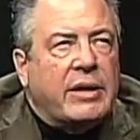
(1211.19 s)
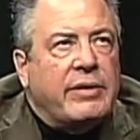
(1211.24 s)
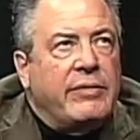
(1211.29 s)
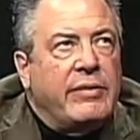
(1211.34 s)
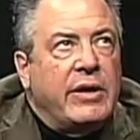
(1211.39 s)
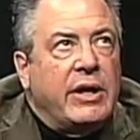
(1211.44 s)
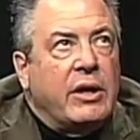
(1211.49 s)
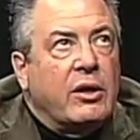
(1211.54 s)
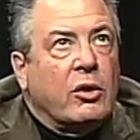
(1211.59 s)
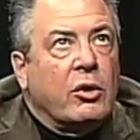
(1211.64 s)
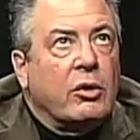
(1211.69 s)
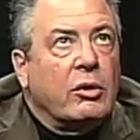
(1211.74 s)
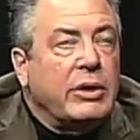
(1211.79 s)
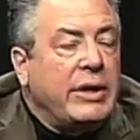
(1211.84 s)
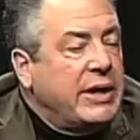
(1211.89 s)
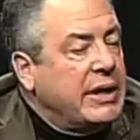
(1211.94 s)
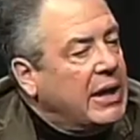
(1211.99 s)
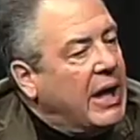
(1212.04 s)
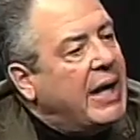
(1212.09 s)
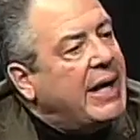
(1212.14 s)
in the
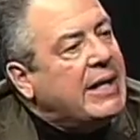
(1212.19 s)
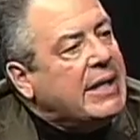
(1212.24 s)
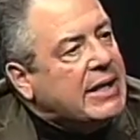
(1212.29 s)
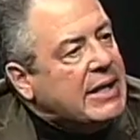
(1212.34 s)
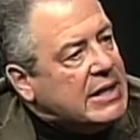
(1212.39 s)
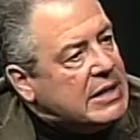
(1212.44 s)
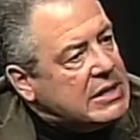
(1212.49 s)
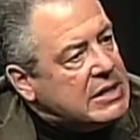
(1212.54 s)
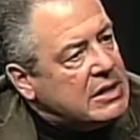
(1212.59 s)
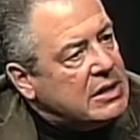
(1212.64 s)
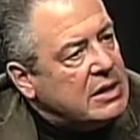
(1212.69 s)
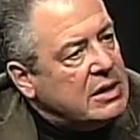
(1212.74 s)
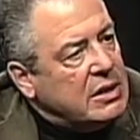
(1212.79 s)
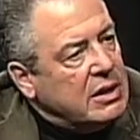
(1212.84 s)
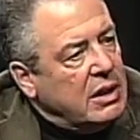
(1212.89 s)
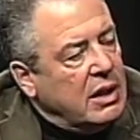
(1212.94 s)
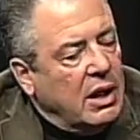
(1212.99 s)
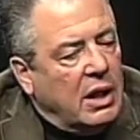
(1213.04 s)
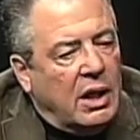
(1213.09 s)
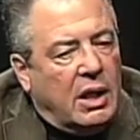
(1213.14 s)
early 90s, okay.